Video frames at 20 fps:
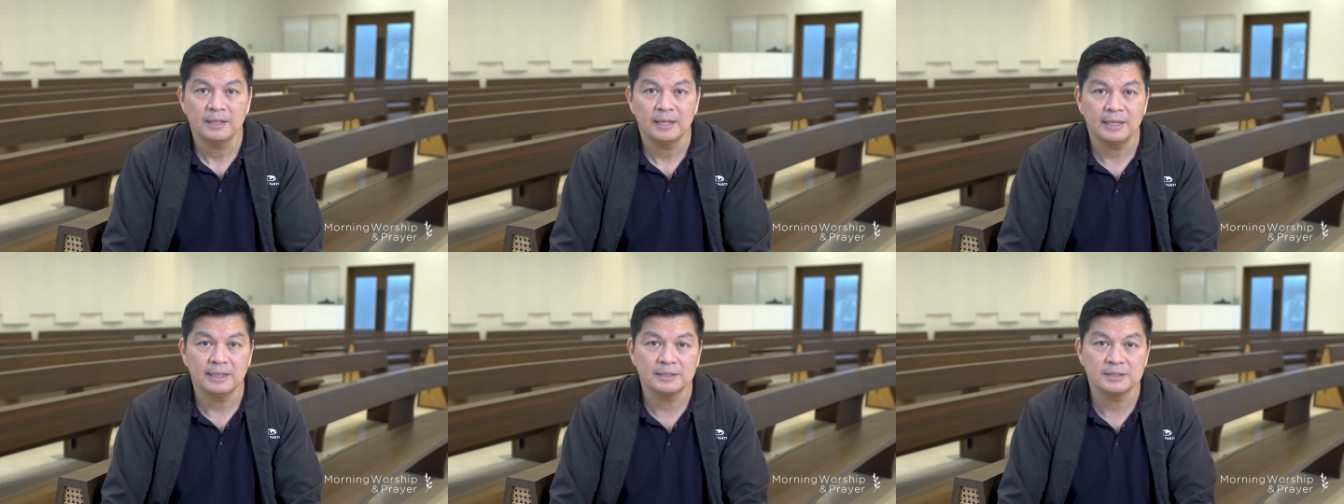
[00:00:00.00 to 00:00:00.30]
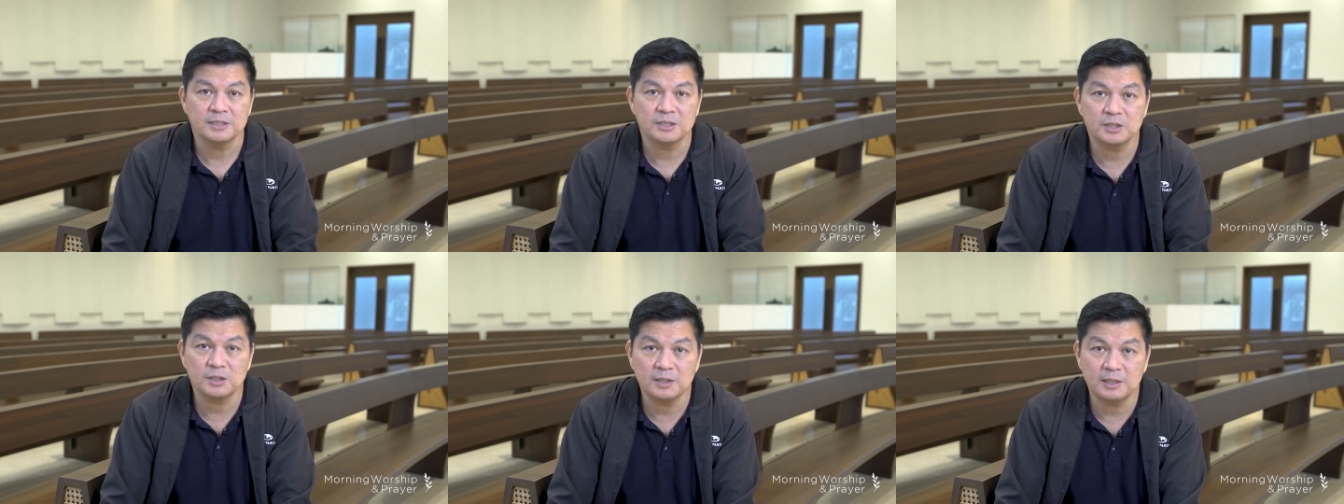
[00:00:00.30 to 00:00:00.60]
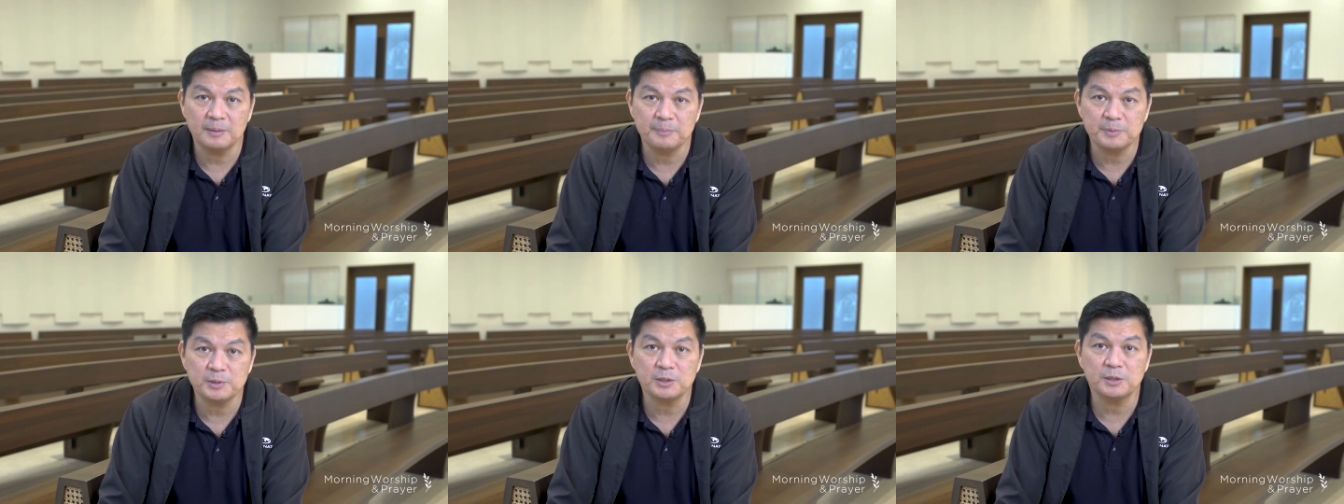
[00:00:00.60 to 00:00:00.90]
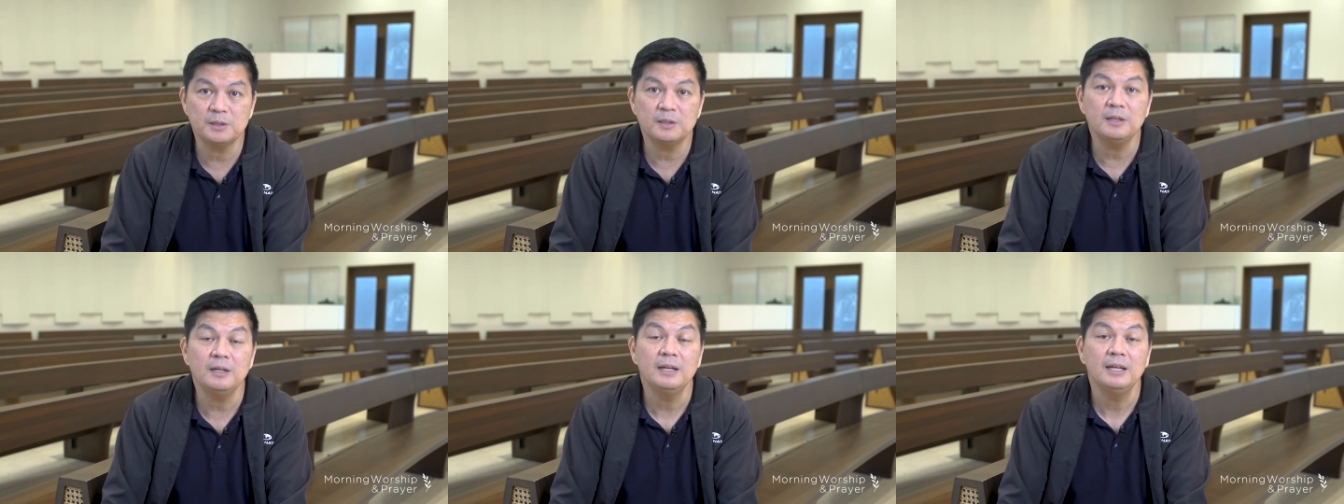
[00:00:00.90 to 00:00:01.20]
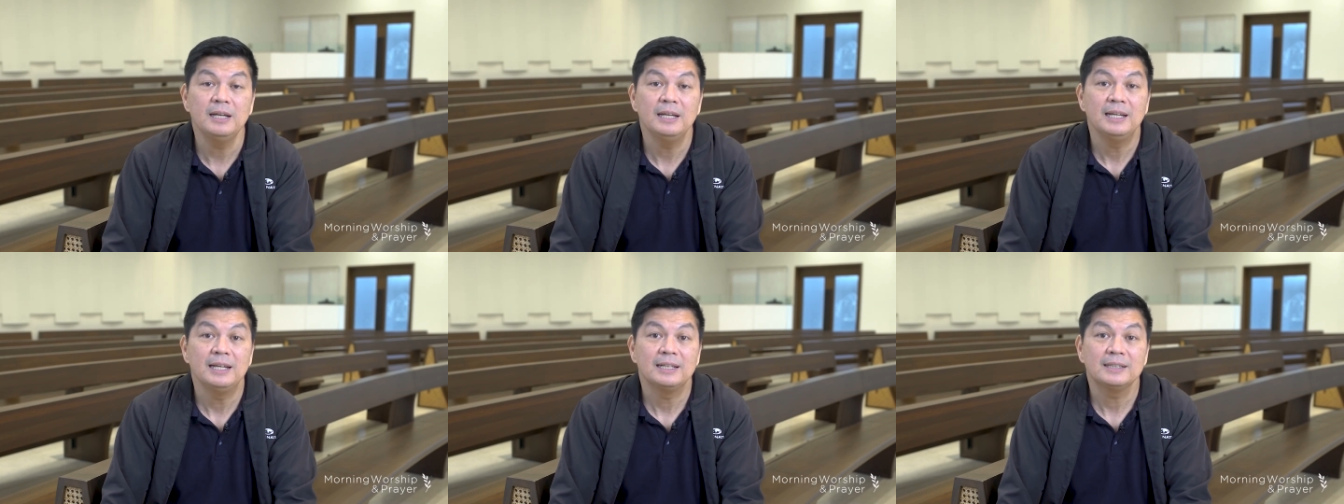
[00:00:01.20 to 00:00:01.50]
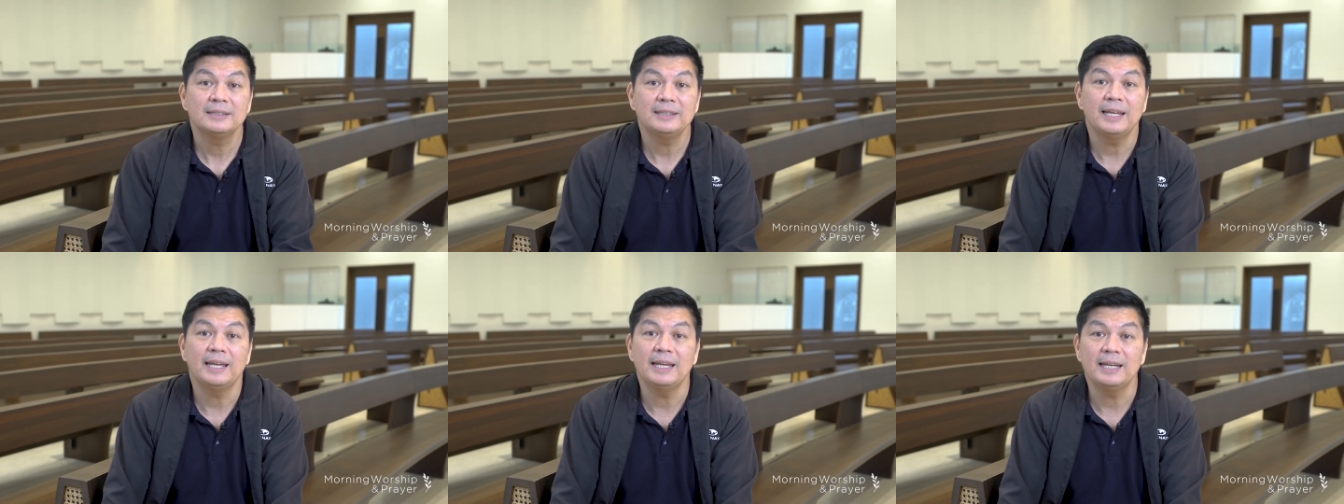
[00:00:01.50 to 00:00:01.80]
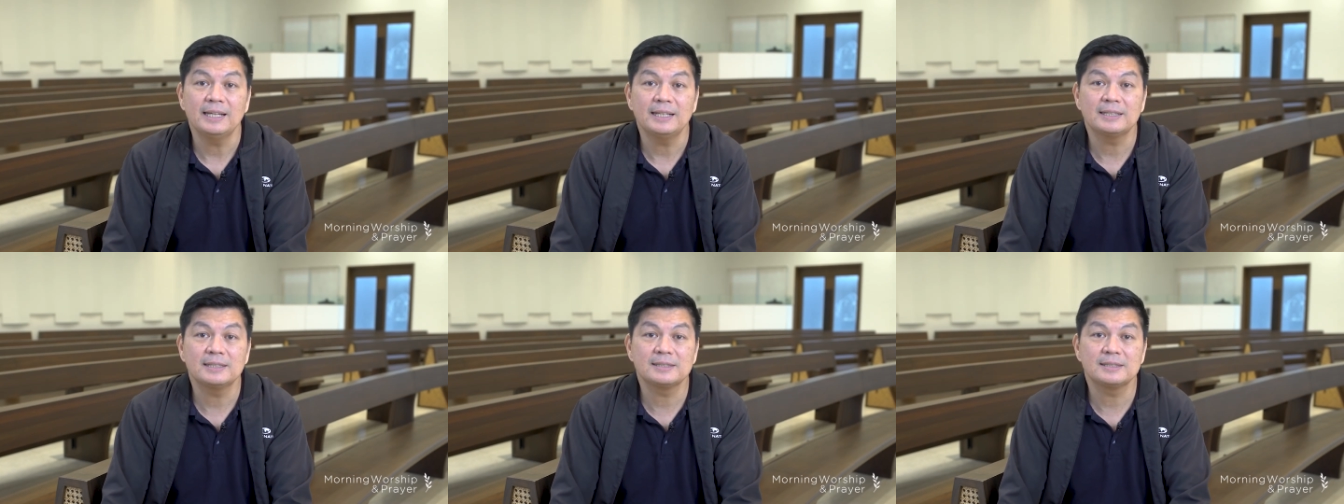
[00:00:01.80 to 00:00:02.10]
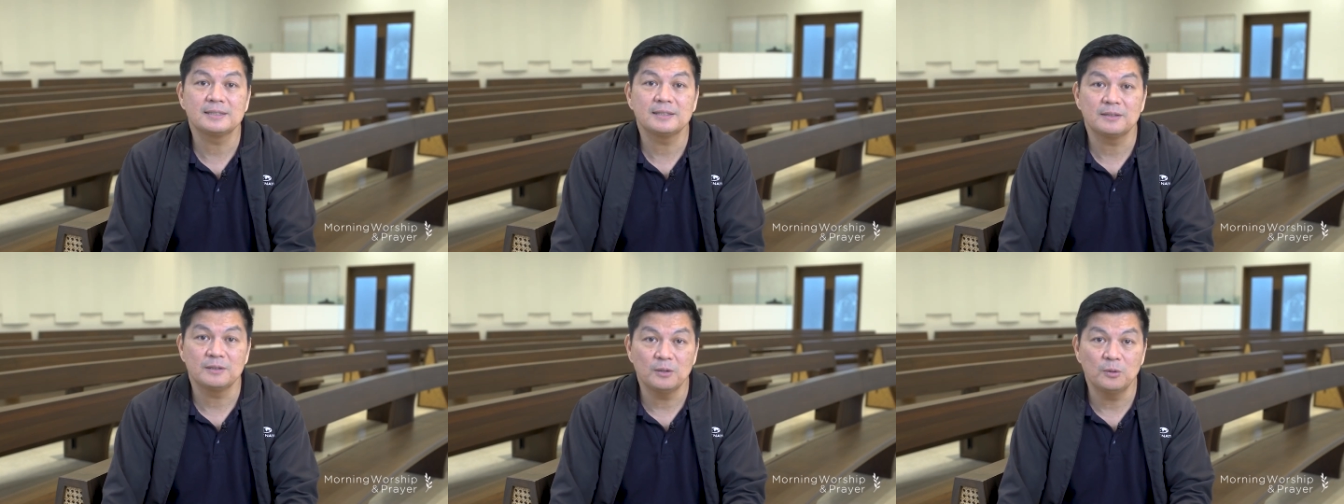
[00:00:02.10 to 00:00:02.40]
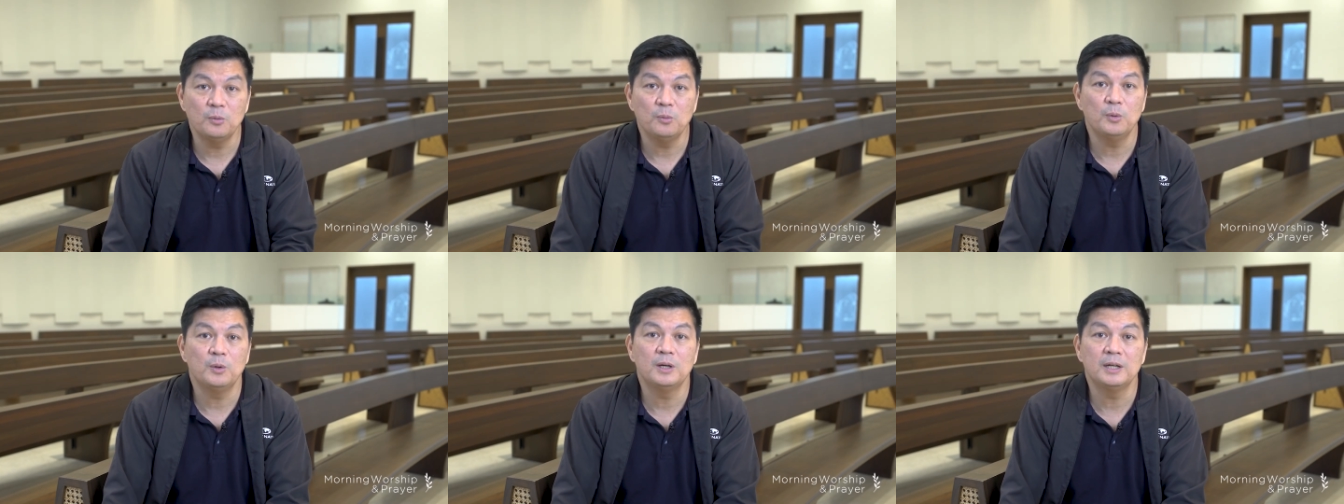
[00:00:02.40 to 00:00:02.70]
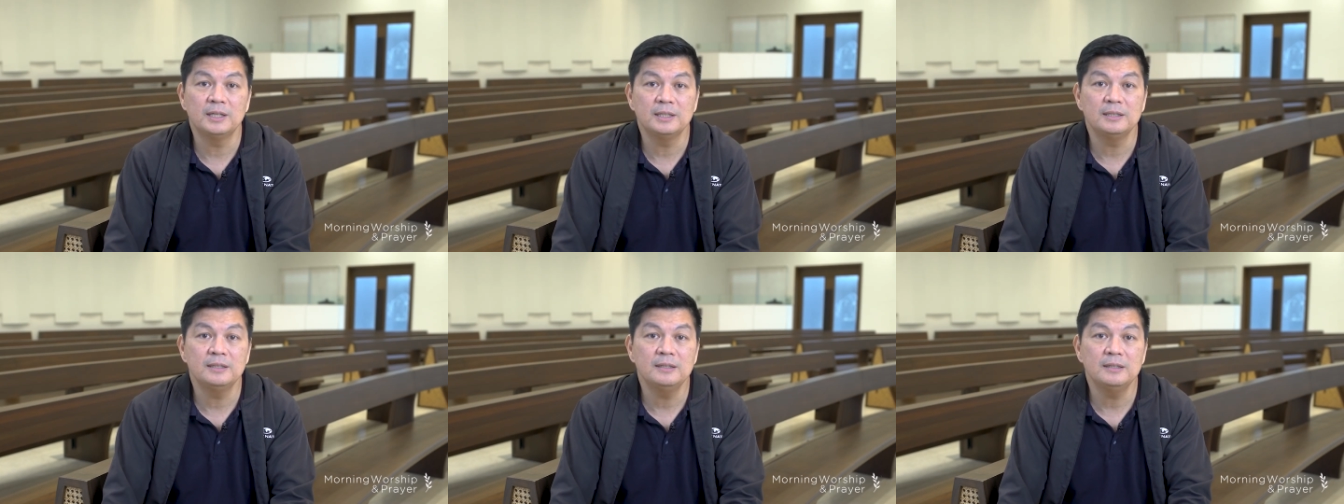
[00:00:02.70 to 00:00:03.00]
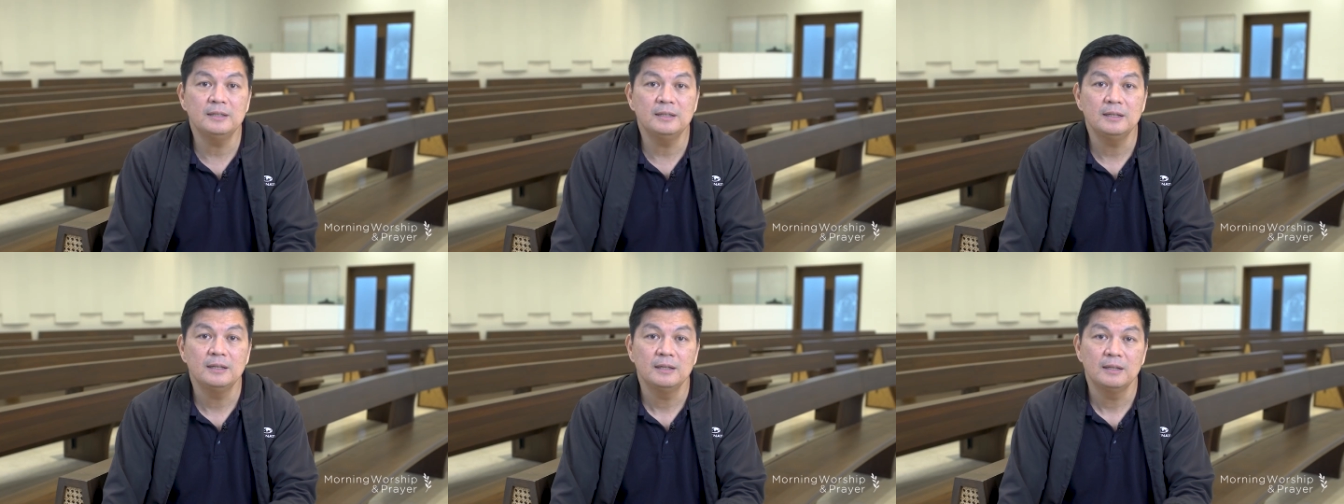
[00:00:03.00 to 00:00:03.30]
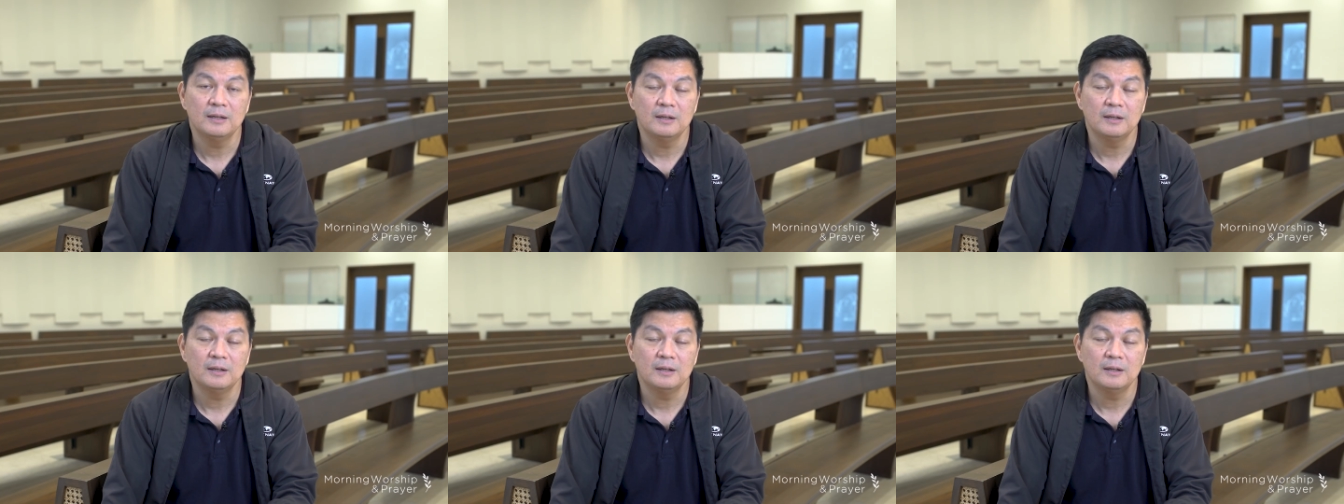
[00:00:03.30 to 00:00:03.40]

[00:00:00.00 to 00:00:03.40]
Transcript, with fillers: And scripture takes the one,